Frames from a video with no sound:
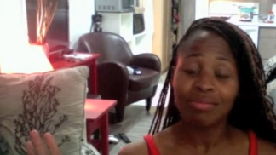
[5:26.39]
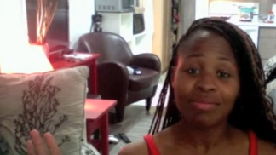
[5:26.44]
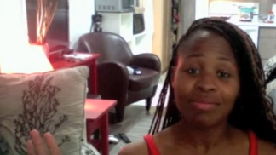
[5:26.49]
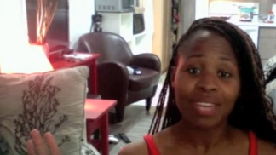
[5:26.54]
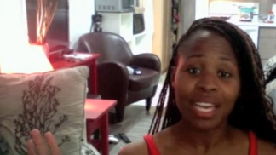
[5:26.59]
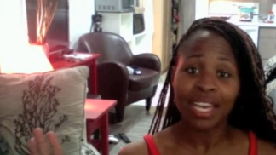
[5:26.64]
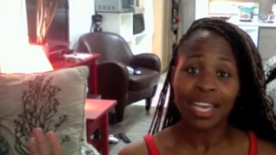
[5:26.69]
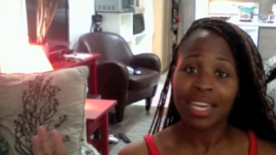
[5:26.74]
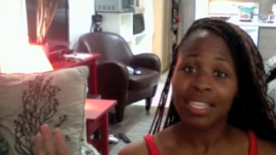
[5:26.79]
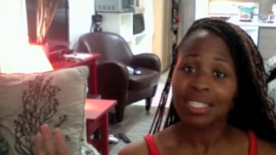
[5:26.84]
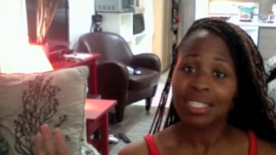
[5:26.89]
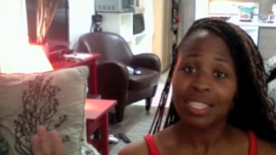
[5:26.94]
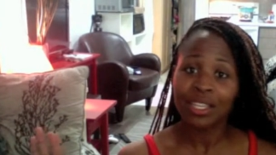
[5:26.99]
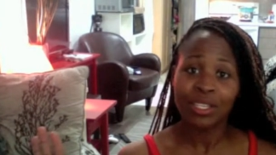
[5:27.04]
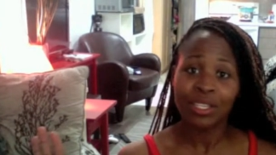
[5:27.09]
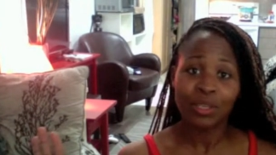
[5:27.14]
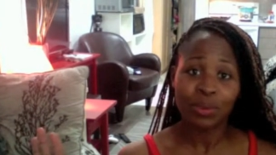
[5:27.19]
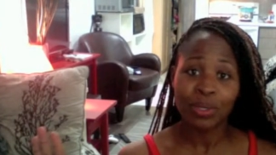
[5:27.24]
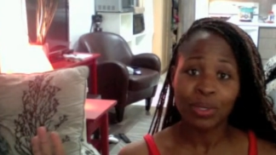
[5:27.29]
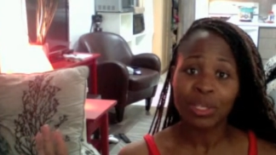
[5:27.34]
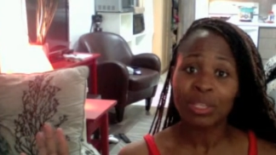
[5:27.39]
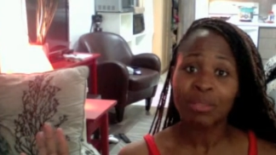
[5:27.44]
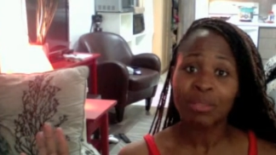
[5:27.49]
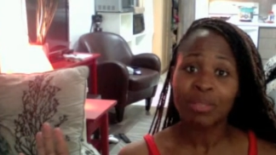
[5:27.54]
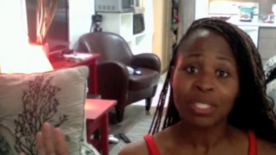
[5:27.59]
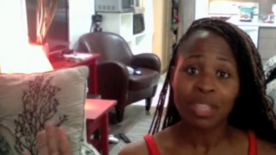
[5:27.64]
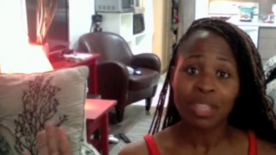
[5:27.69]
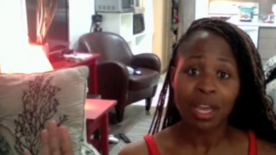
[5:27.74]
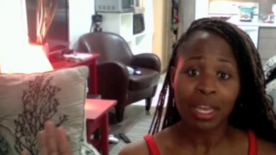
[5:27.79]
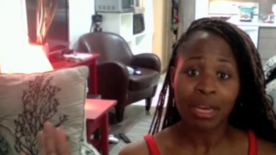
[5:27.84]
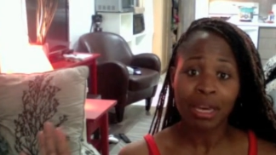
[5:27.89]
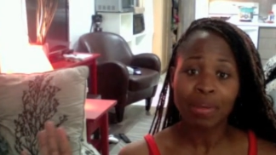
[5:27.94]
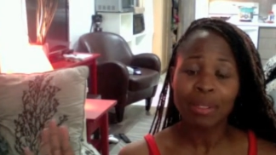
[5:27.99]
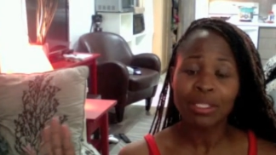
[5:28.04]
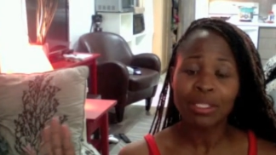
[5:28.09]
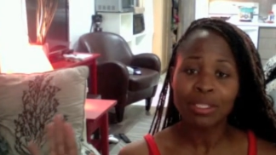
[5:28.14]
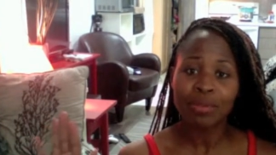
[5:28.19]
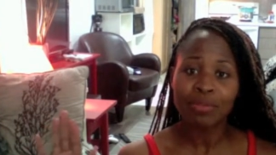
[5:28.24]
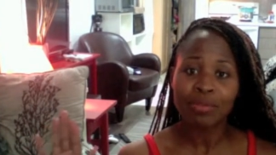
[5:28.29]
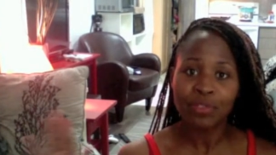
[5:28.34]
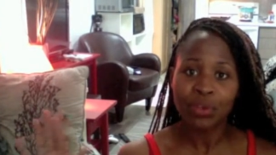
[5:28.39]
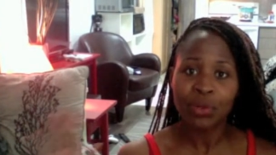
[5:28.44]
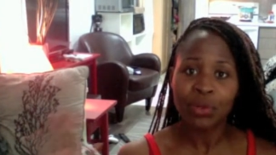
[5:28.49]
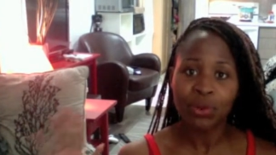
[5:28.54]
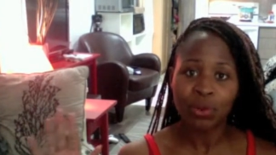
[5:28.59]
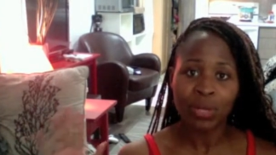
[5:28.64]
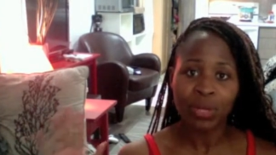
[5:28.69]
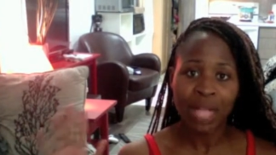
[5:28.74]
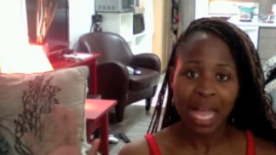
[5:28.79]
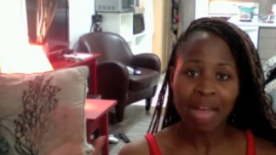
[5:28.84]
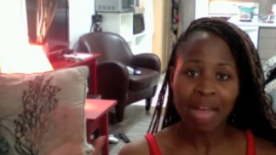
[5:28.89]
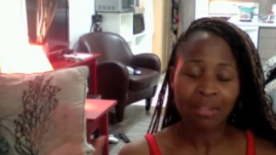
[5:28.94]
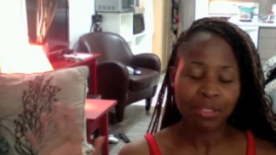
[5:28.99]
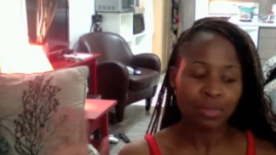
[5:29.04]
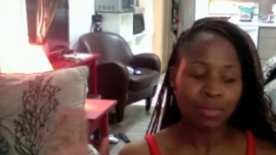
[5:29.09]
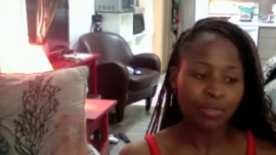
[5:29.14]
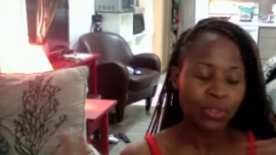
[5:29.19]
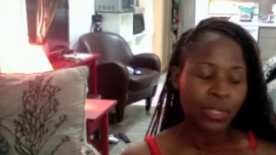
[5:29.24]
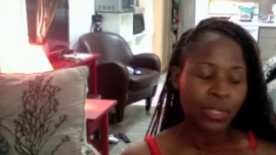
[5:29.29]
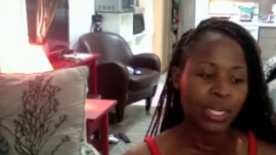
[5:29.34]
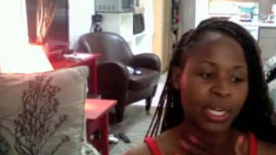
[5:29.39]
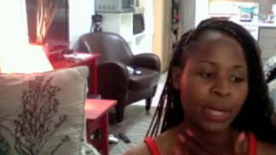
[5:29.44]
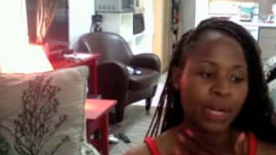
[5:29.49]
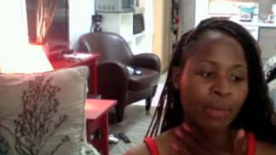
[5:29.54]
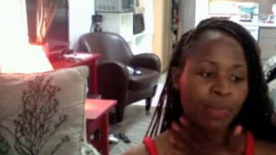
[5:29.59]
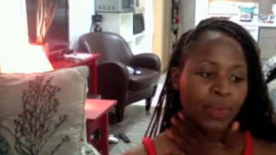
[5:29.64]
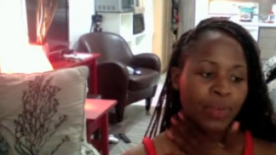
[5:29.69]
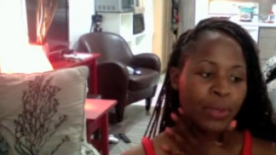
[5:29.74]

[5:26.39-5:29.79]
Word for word: I gotta tell you, we're gonna be talking about some food. We'll have some food in here.